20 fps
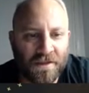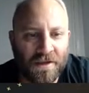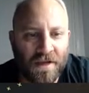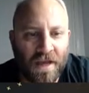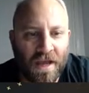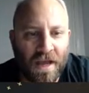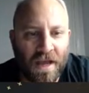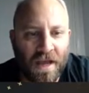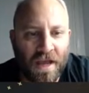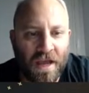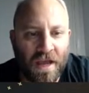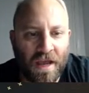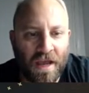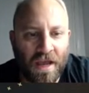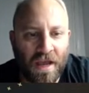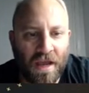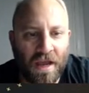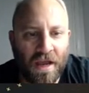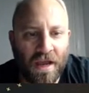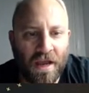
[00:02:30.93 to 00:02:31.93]

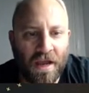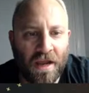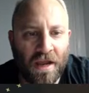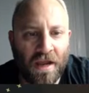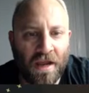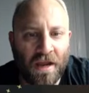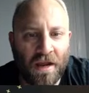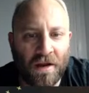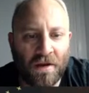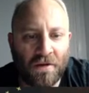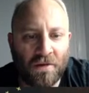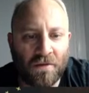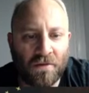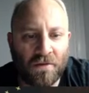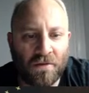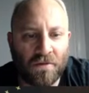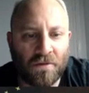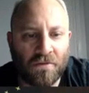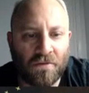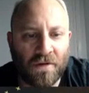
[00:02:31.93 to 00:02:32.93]
And
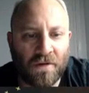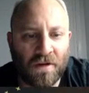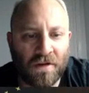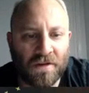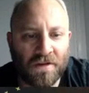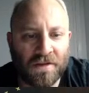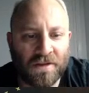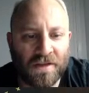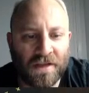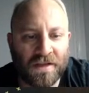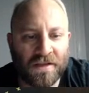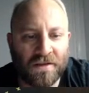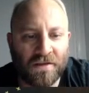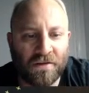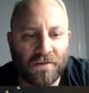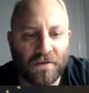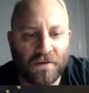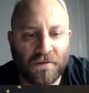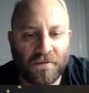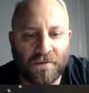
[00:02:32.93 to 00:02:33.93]
we're going to send a
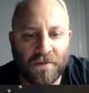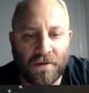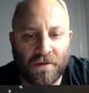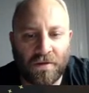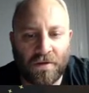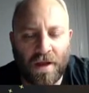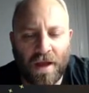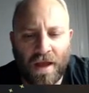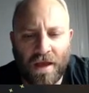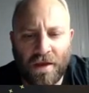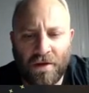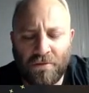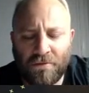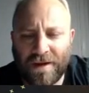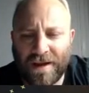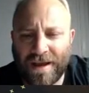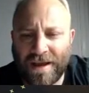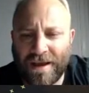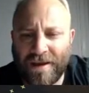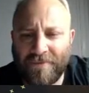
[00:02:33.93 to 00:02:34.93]
lot of the... How do I
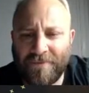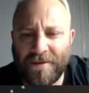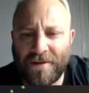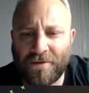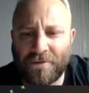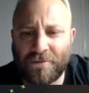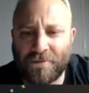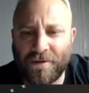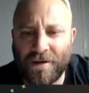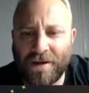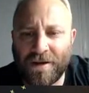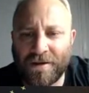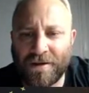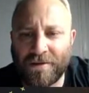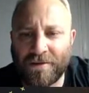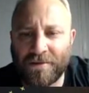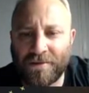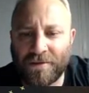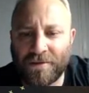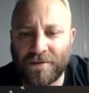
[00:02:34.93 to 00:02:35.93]
have that already?
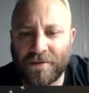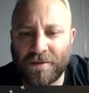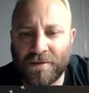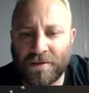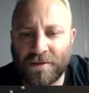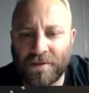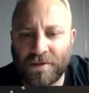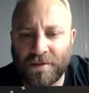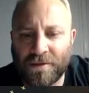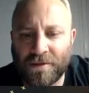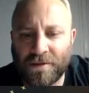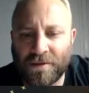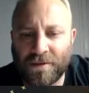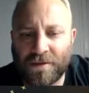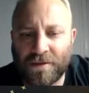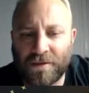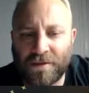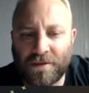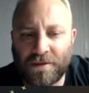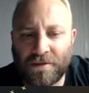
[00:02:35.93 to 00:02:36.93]

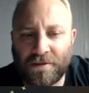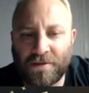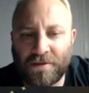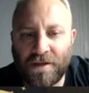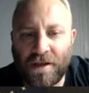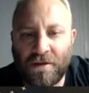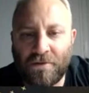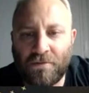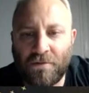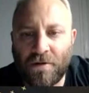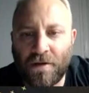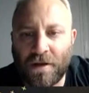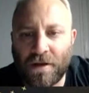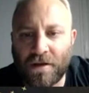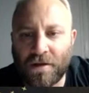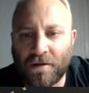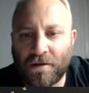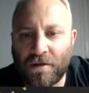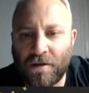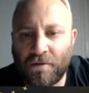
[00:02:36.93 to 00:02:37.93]
Oh, yeah, right.
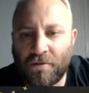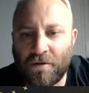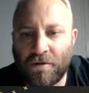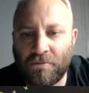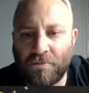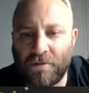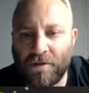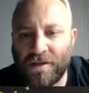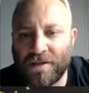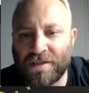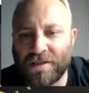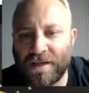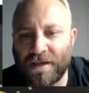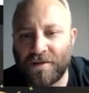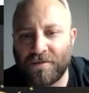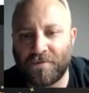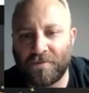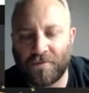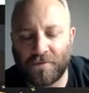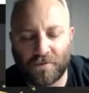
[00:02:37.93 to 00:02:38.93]
You're right, we'll list
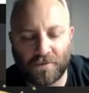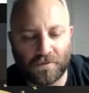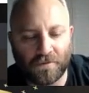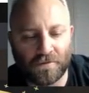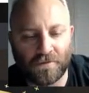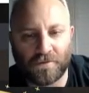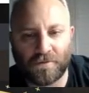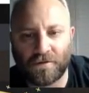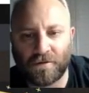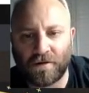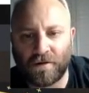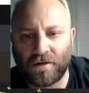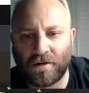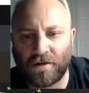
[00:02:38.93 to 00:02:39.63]
that for... Oh,